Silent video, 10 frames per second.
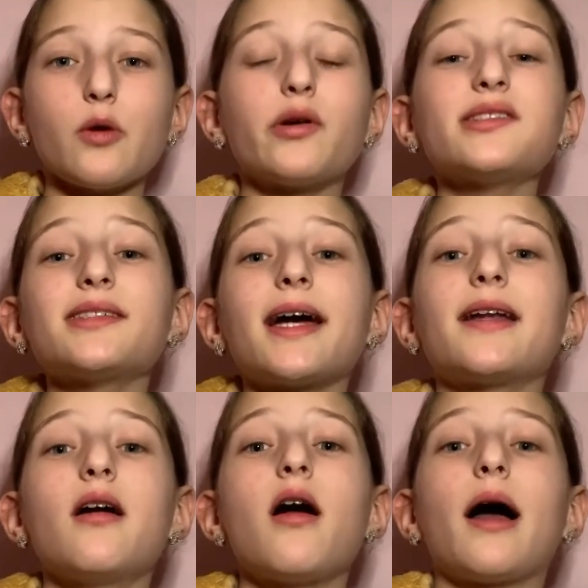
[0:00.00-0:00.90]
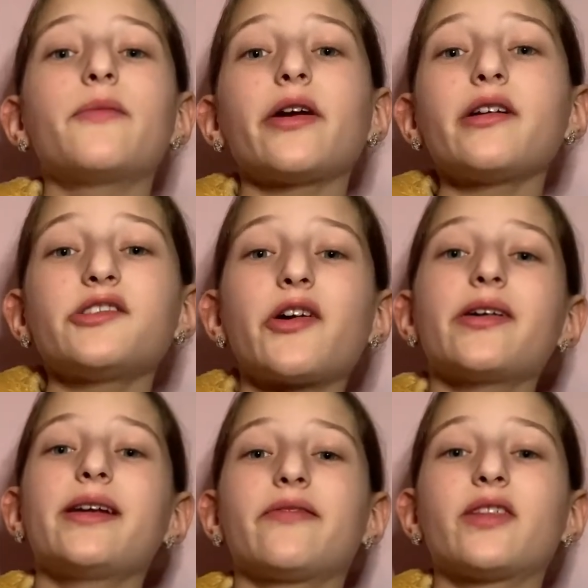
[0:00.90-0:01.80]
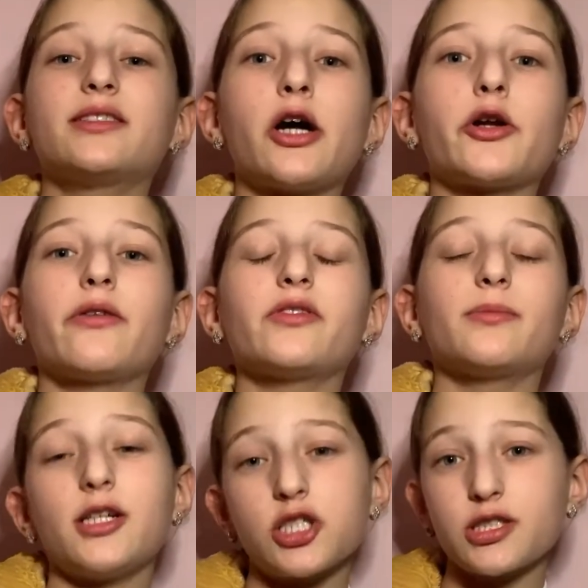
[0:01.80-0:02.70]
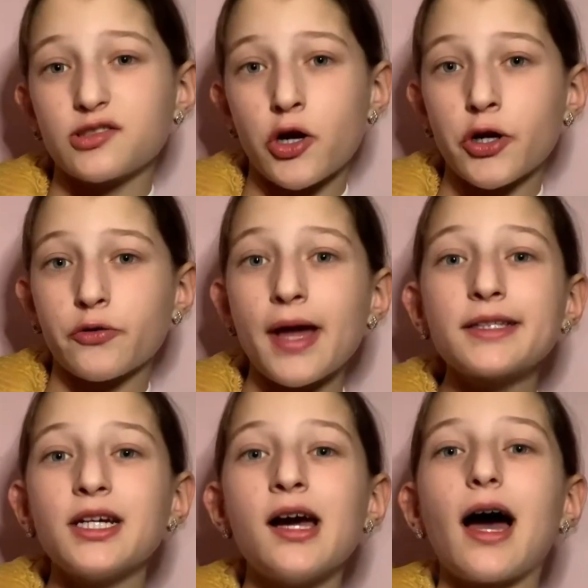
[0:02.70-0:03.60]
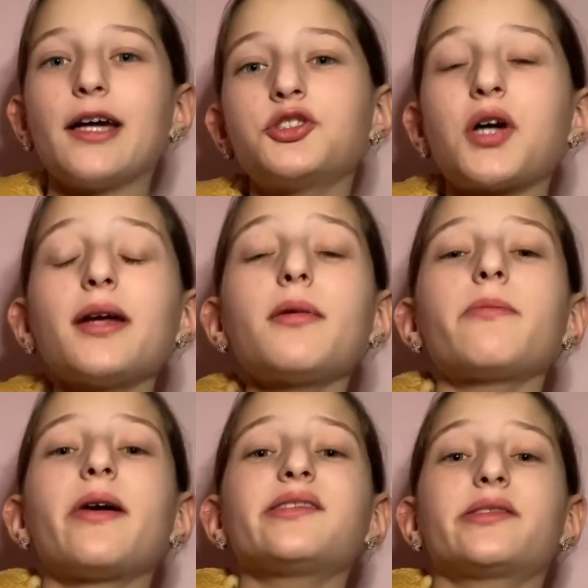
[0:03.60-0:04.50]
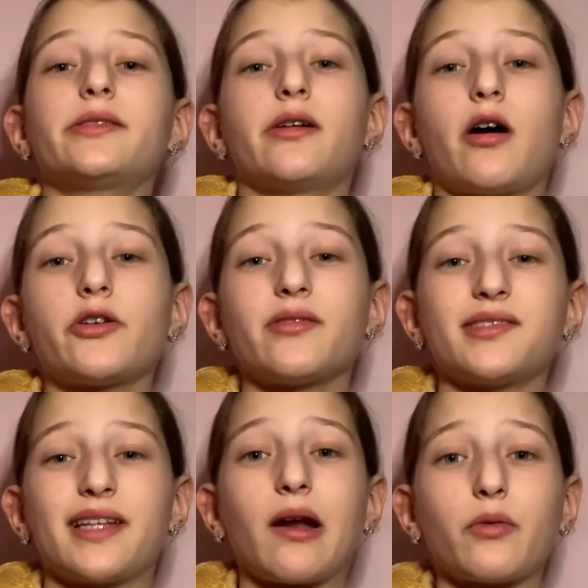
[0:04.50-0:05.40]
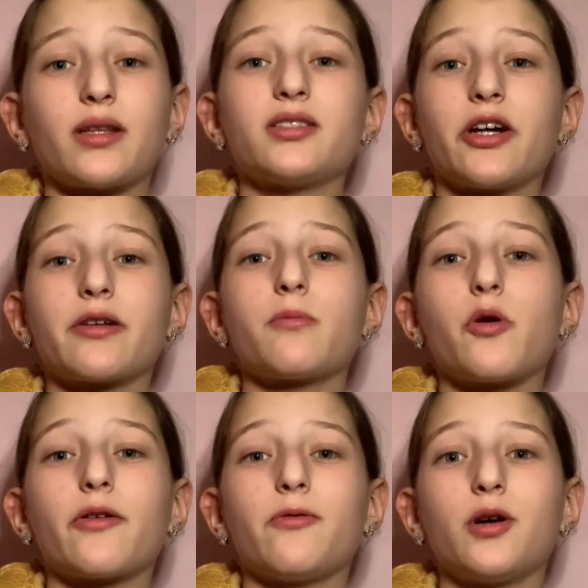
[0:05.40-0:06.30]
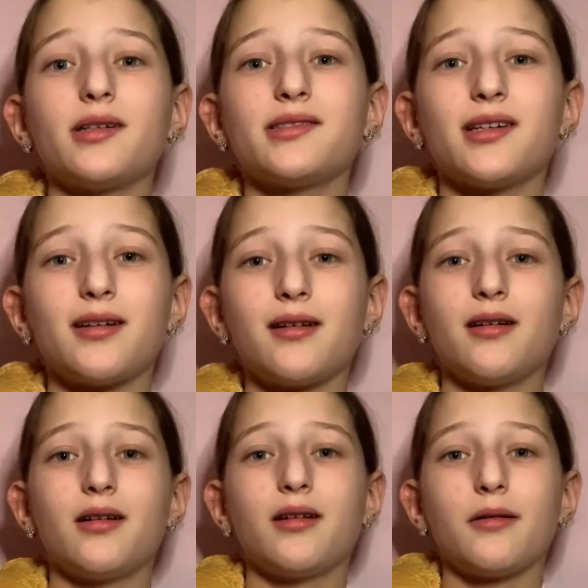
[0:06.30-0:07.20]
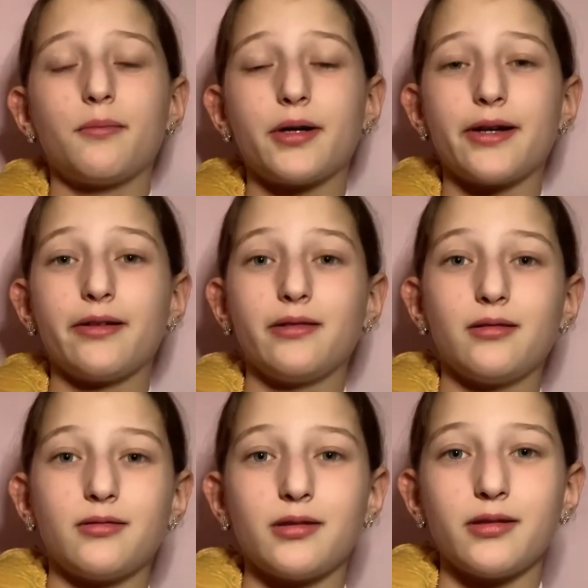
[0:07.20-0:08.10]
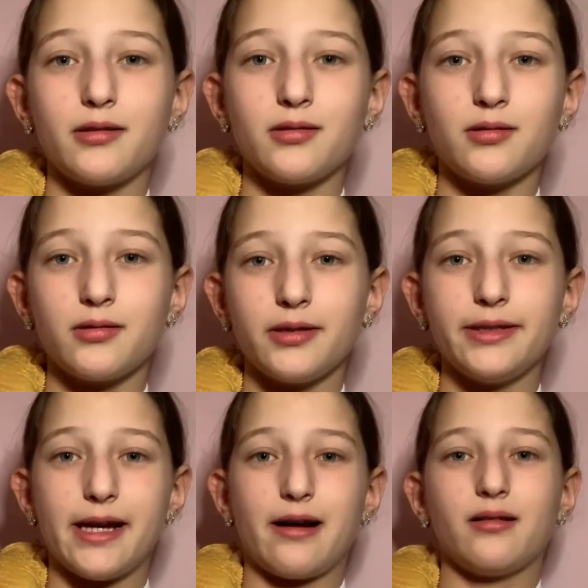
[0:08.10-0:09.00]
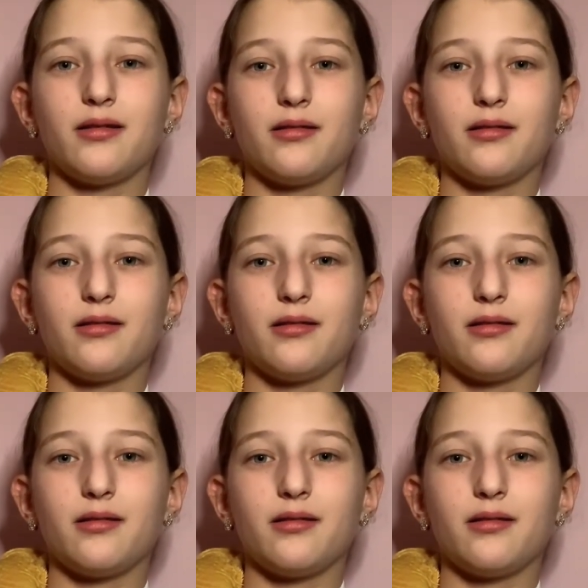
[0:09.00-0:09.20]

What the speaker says: Once again, I'm very sorry if the Dunner information is not correct. I tried my best to understand what the Dunner morph was, but yeah.